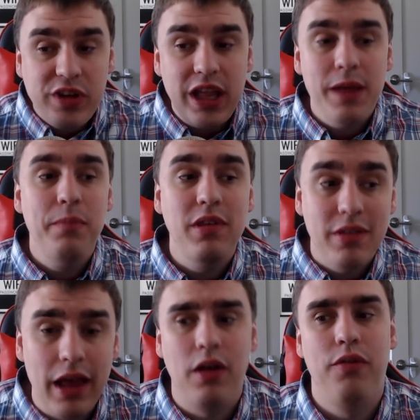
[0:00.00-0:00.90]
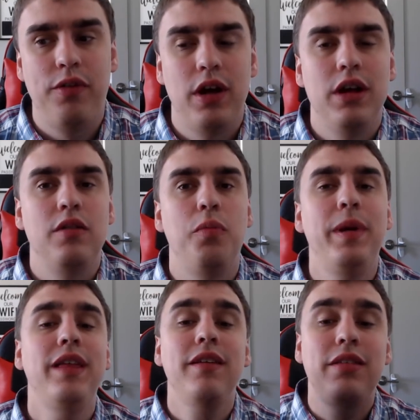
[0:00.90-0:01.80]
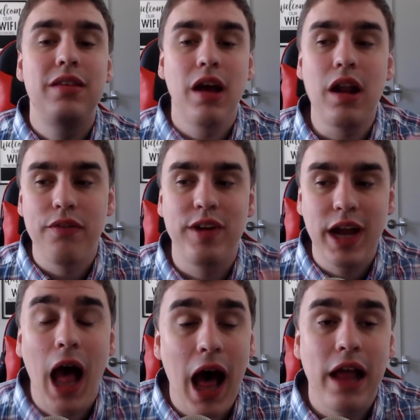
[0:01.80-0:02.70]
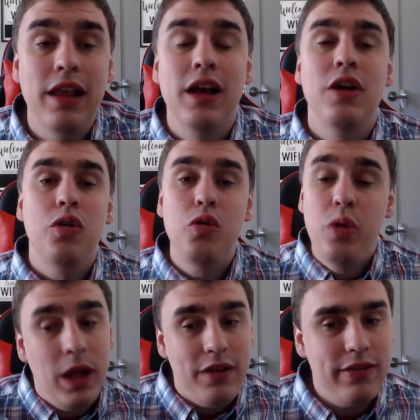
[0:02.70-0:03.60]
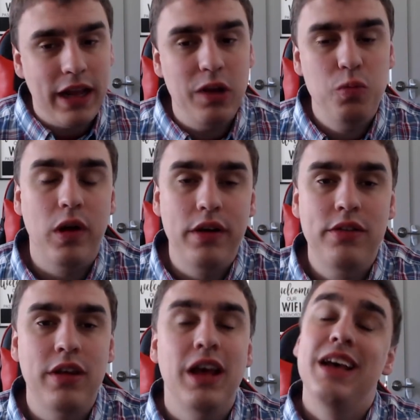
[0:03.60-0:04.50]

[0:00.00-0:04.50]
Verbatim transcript: himself to be the Son of God, who he said he was,